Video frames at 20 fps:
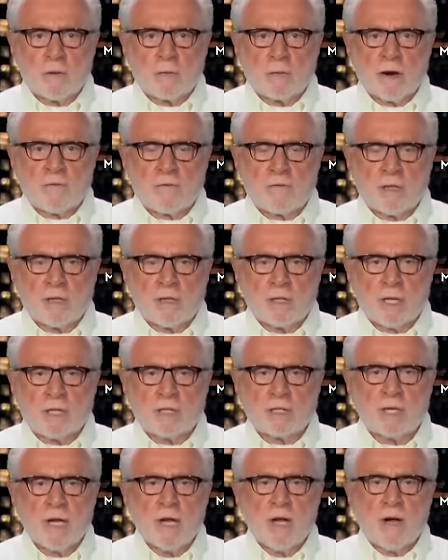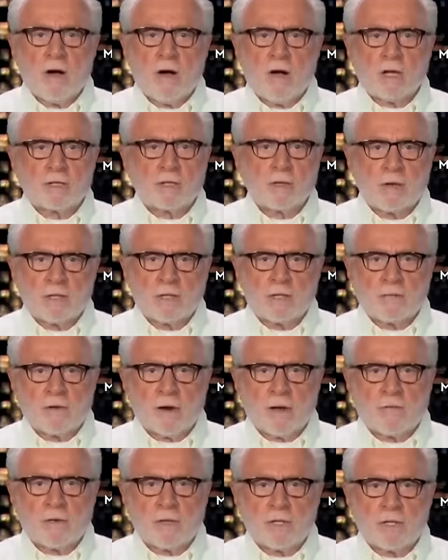were refugees, all sorts of
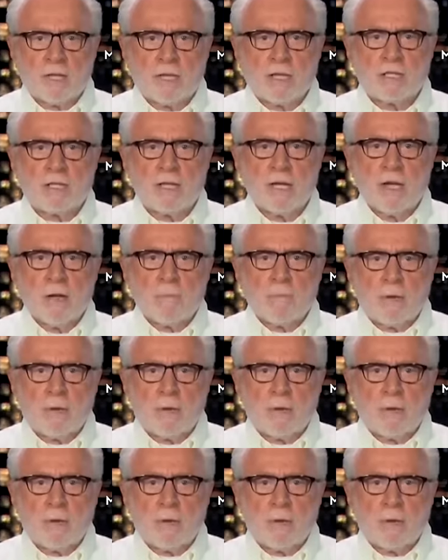refugees,